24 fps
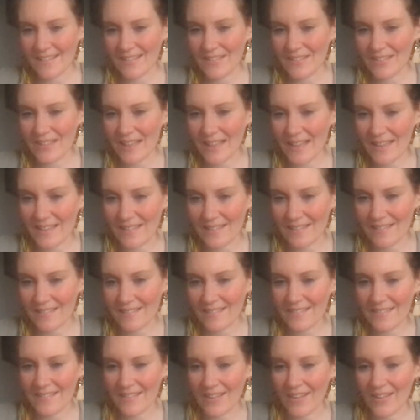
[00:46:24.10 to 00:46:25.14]
Jen.
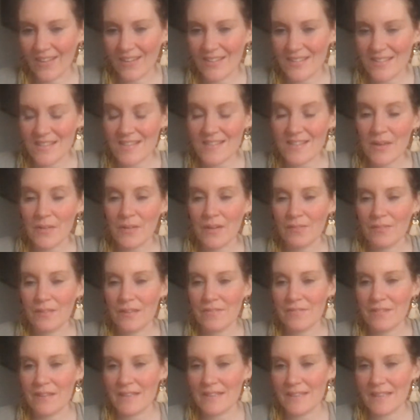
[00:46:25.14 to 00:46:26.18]
Oh, it's just so lovely
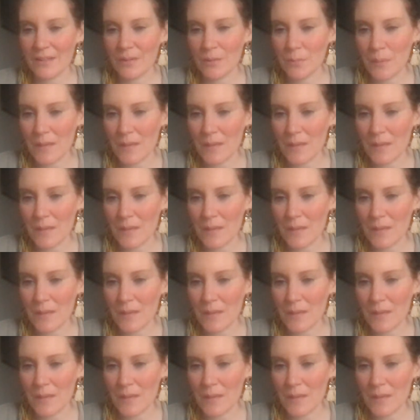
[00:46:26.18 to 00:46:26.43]
reading your